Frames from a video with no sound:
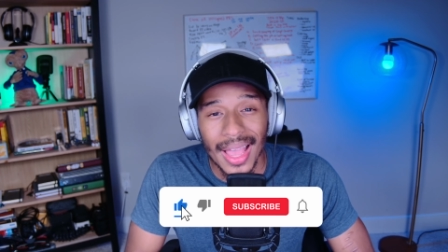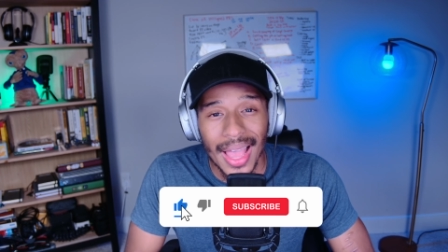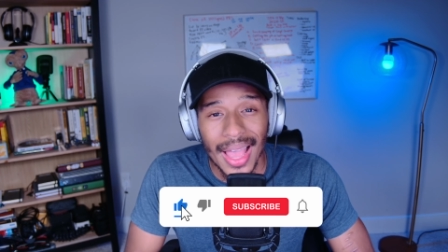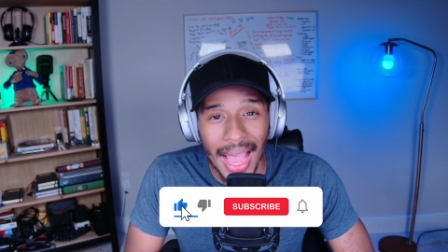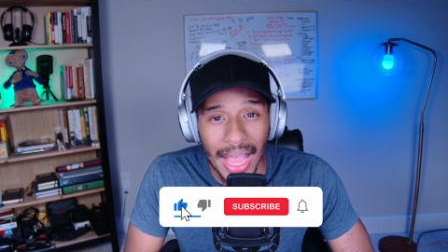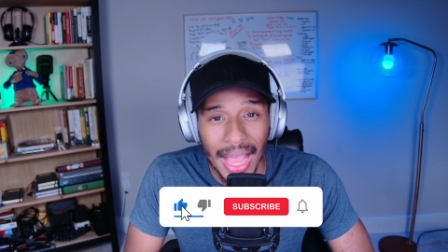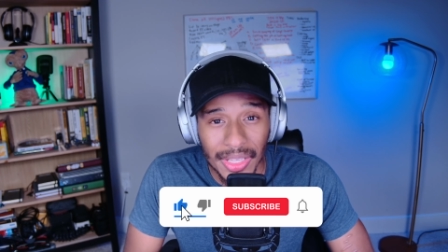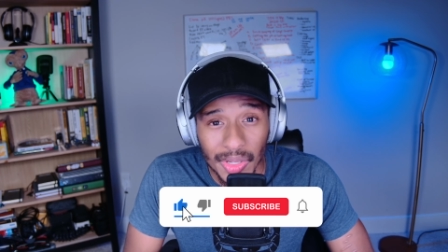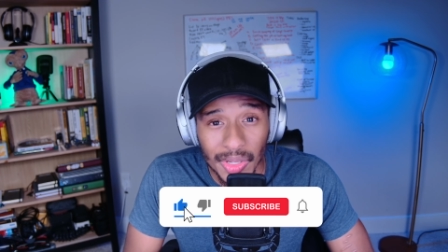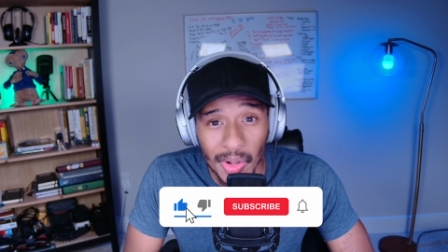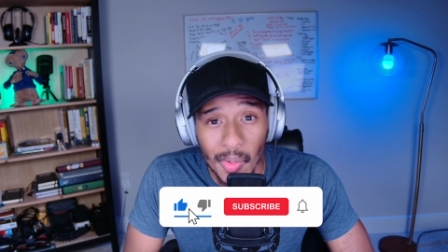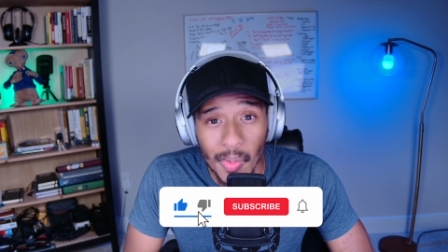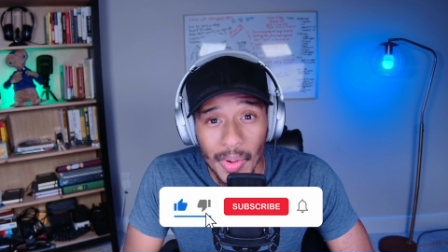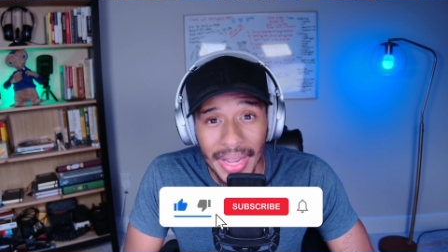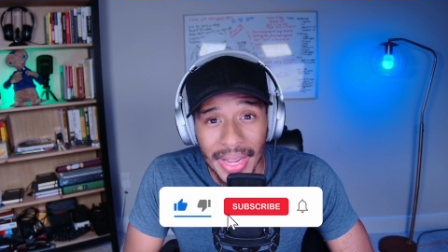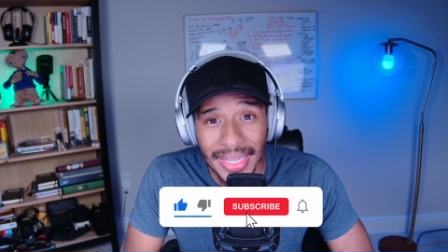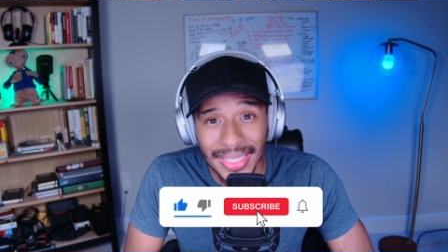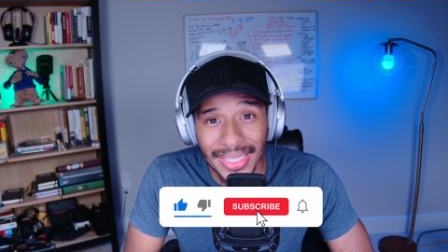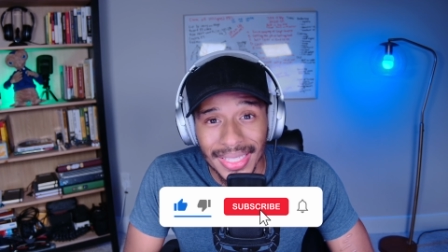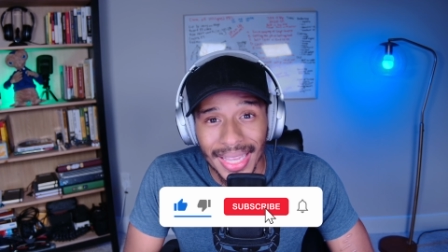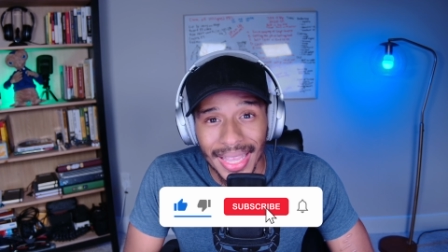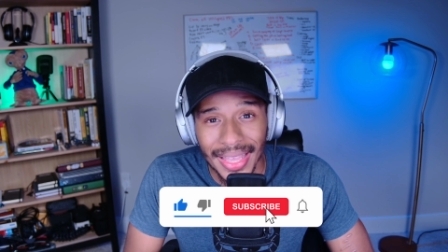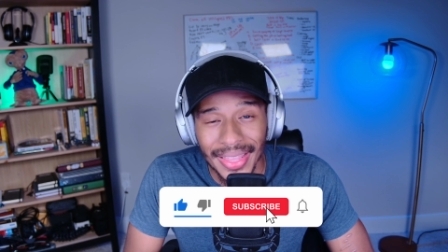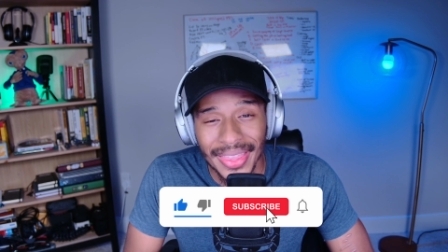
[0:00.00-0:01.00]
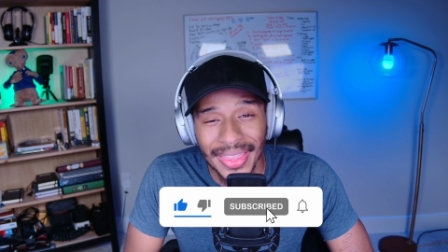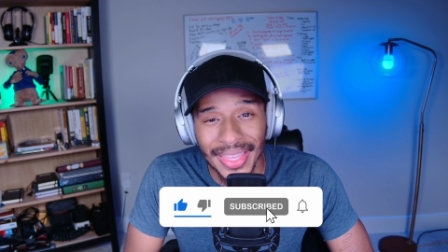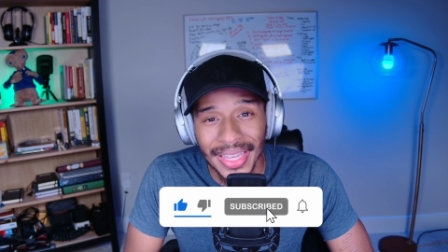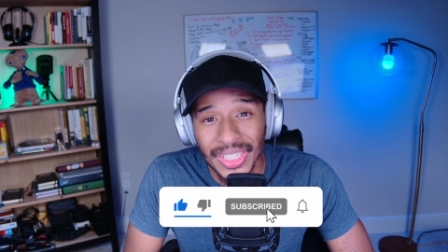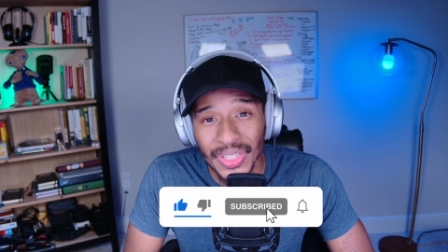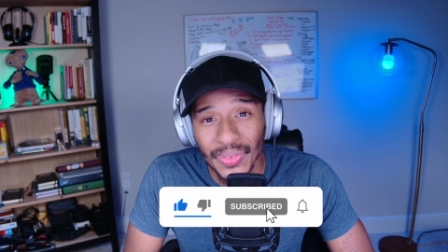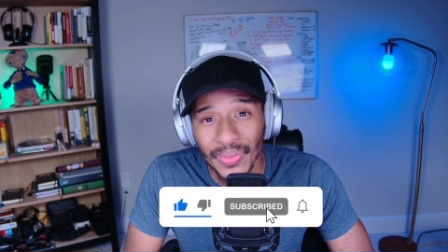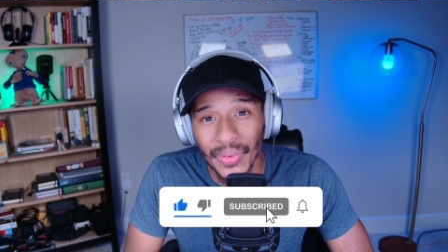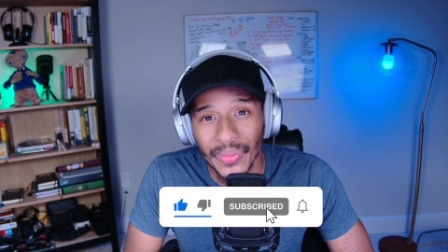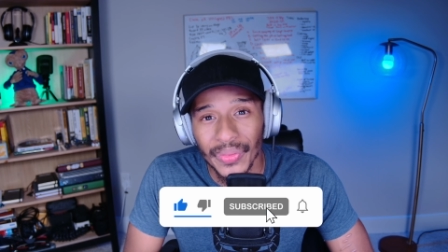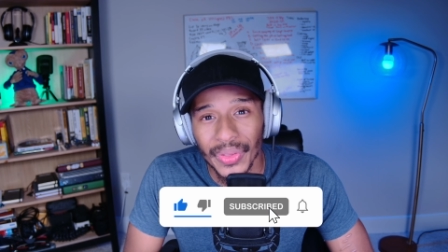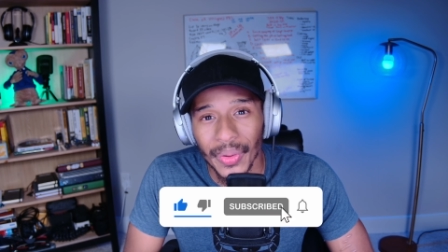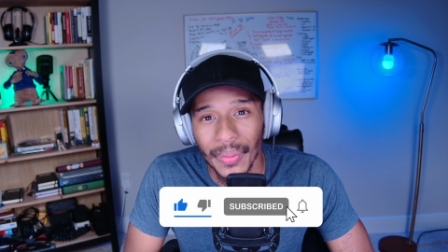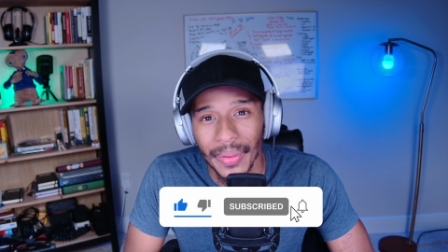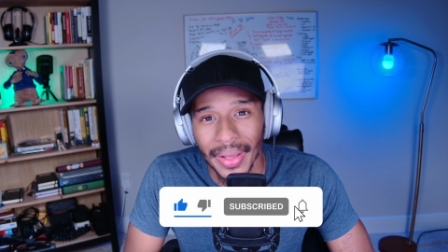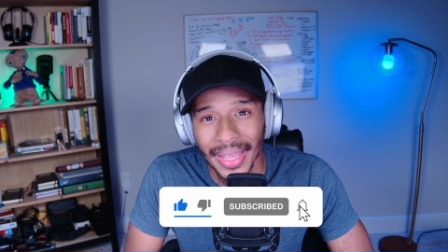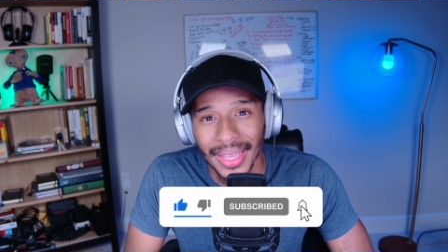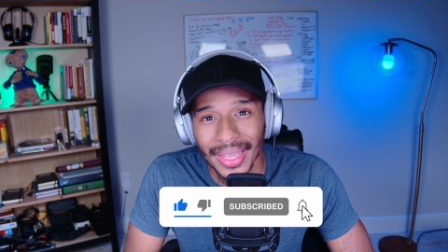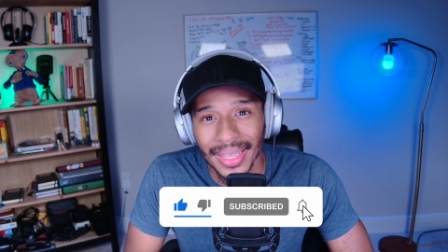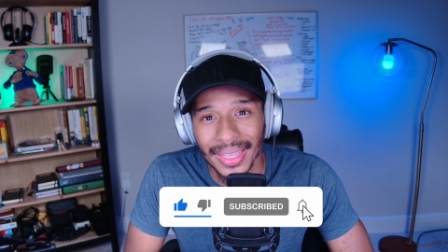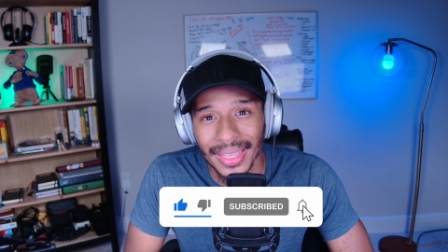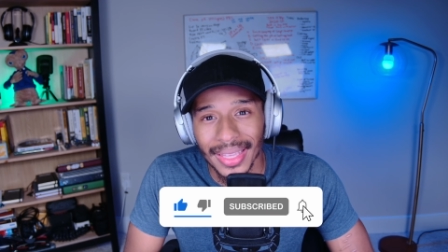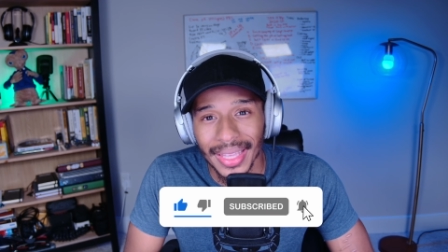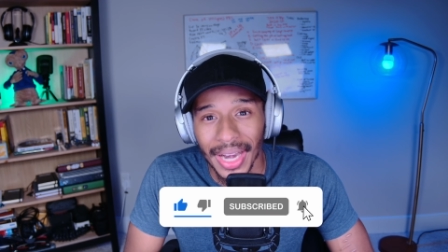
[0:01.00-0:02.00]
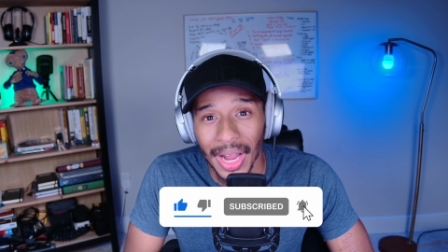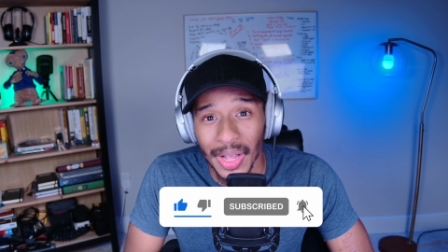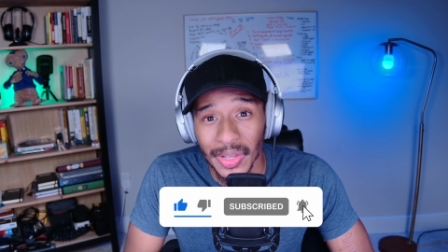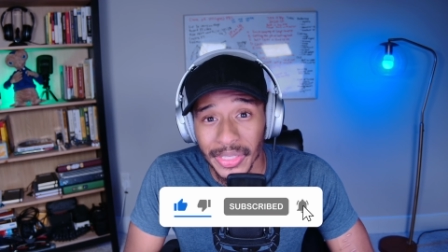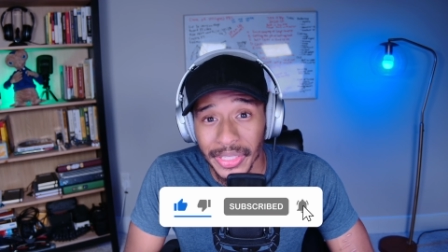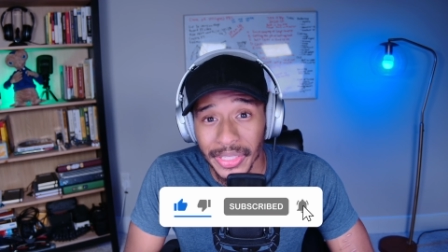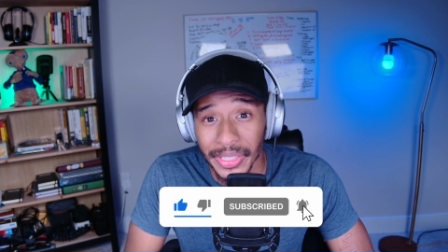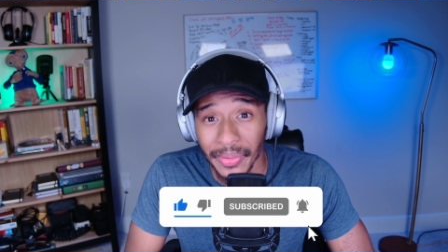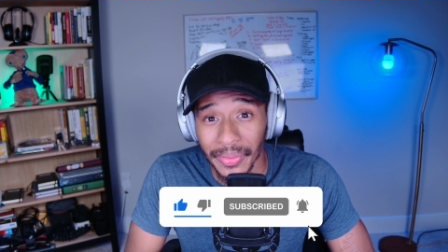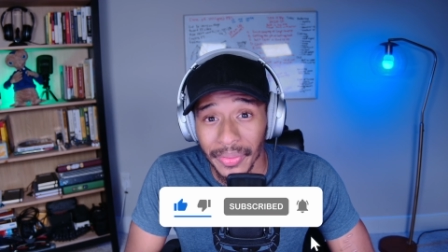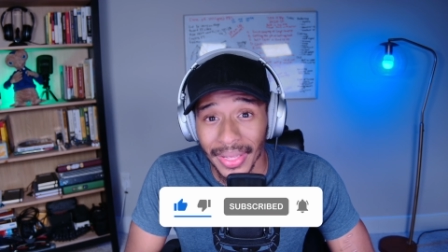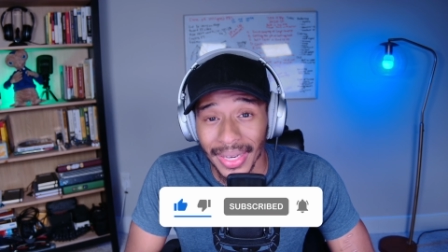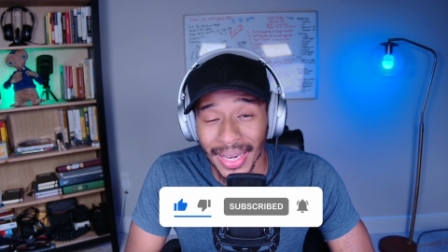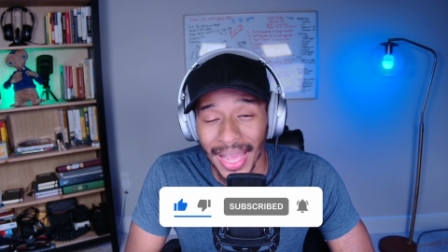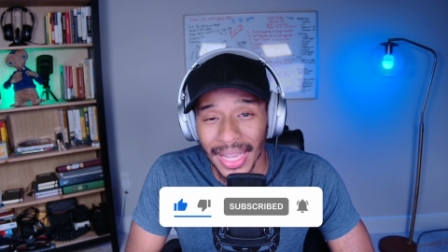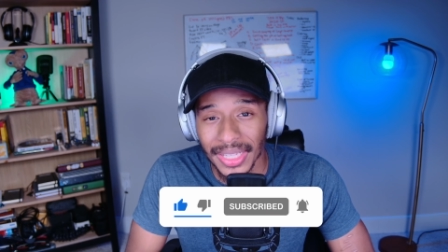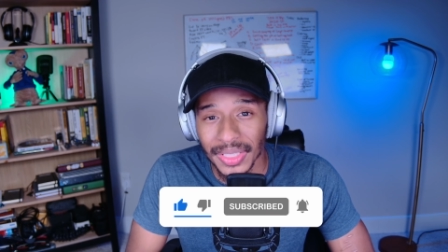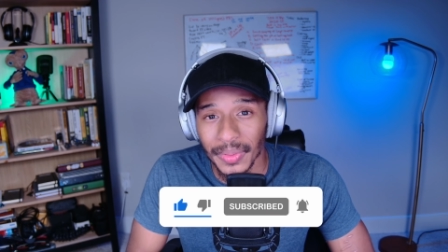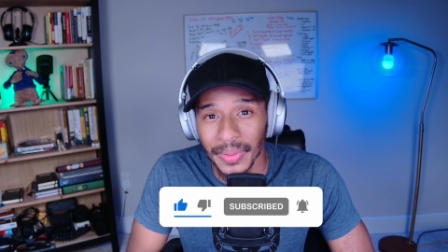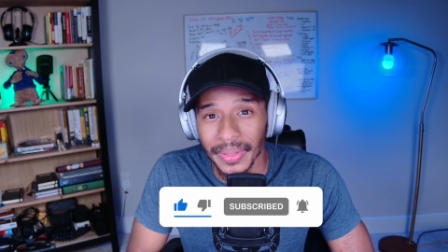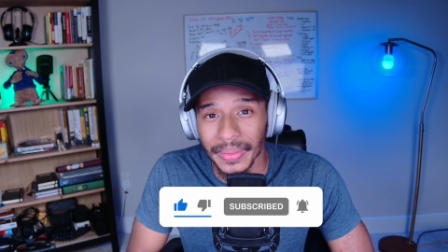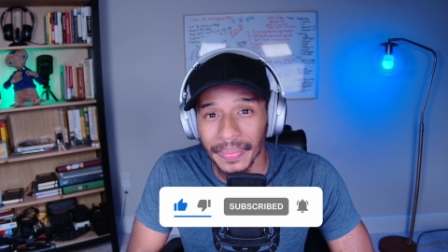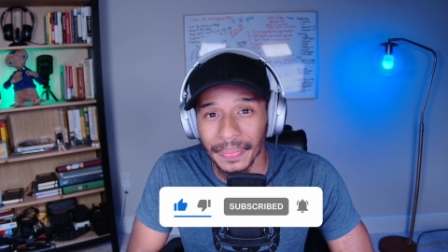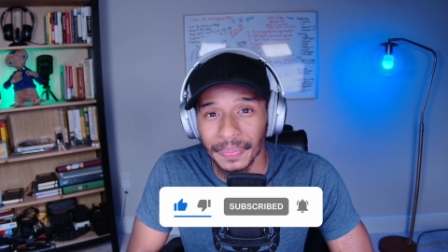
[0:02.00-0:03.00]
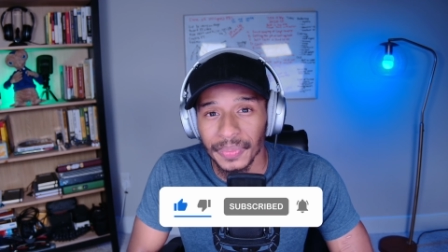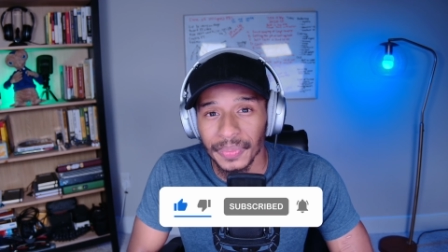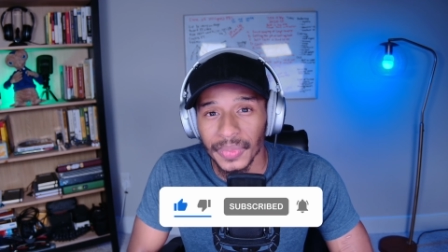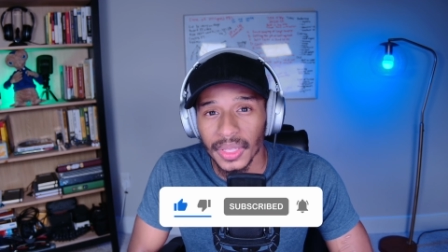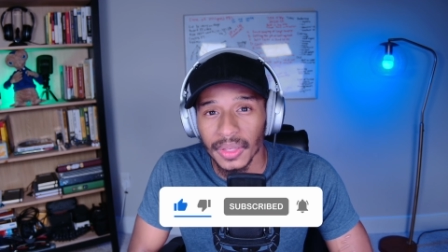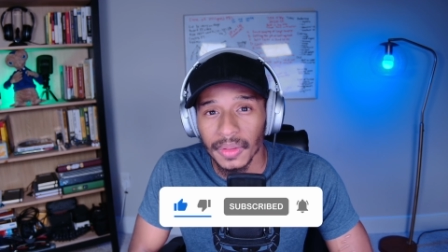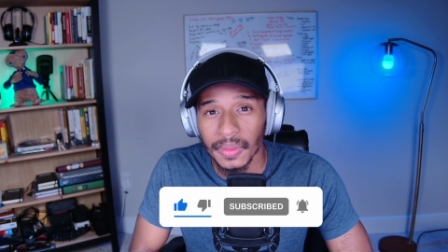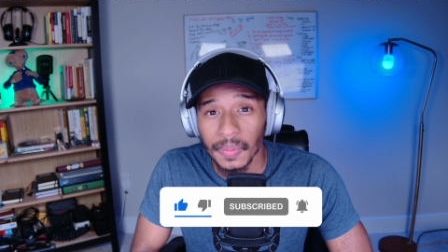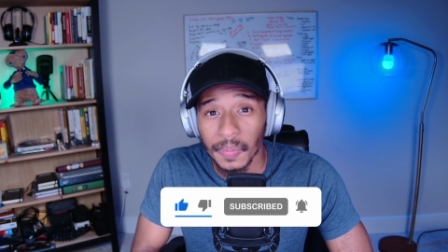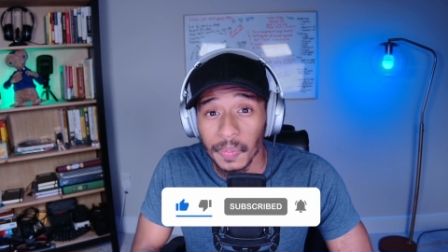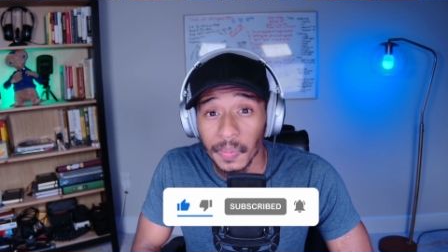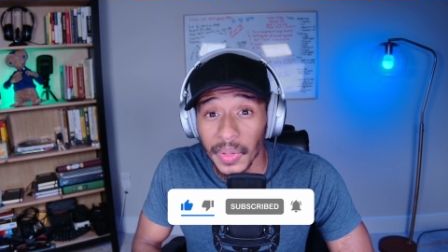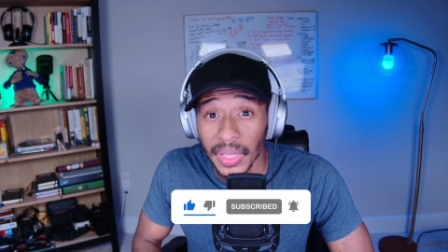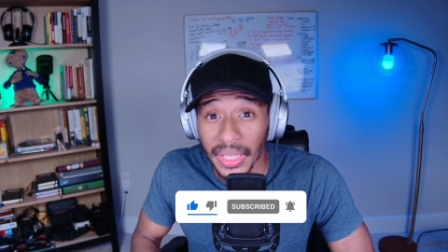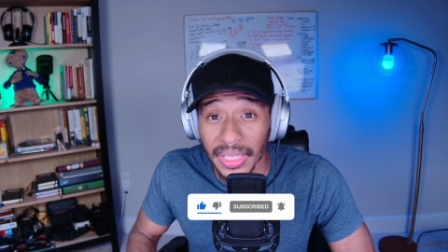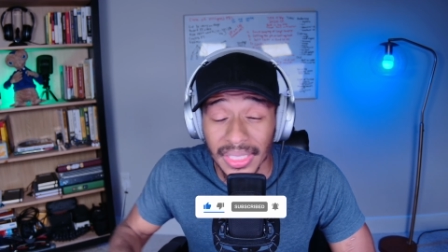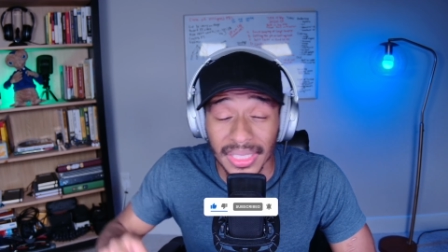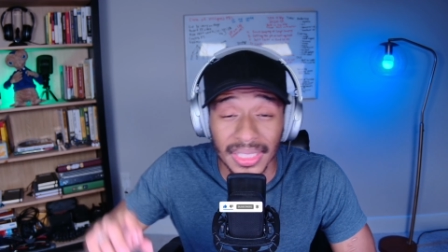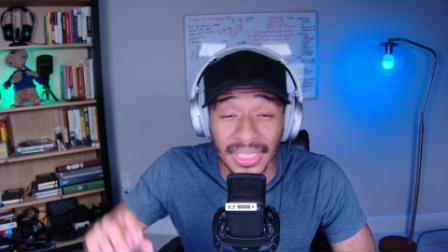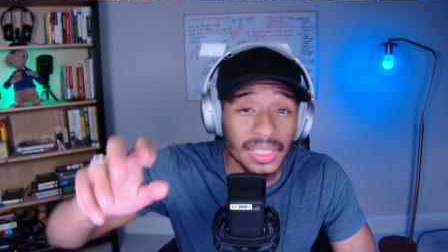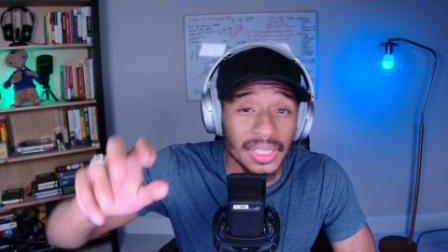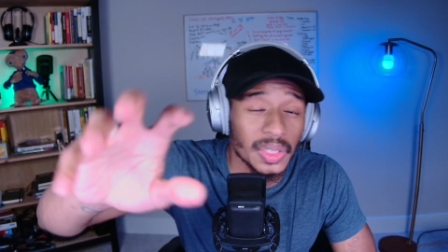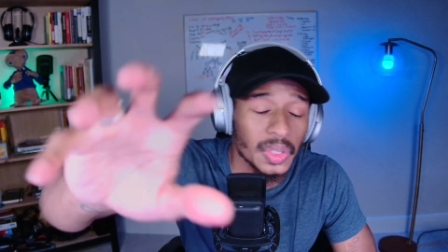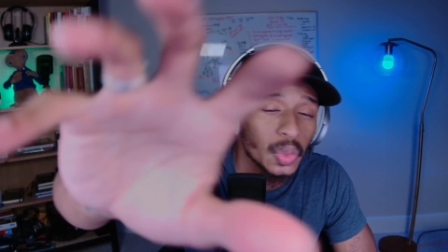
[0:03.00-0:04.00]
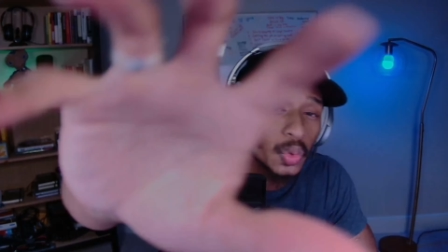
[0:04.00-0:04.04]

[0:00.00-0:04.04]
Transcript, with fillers: As always, thanks for viewing, and I'll see you in the next one. Peace.